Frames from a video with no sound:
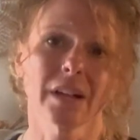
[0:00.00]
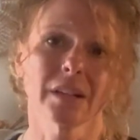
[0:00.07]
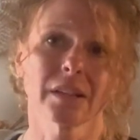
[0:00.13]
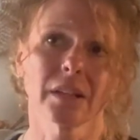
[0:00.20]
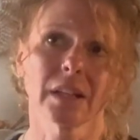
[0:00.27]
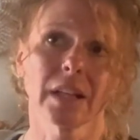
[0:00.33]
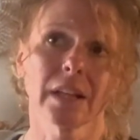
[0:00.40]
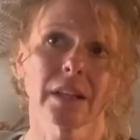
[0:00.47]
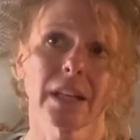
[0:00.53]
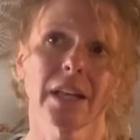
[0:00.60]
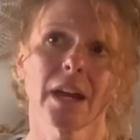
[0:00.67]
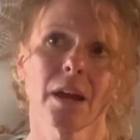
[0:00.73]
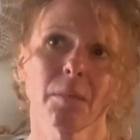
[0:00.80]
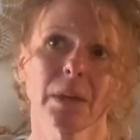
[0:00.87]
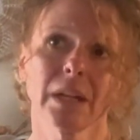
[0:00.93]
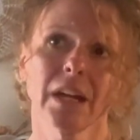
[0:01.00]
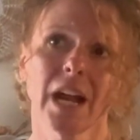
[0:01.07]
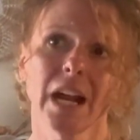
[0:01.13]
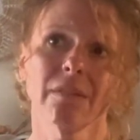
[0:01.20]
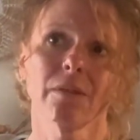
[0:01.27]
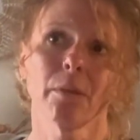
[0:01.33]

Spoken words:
they come in kind of a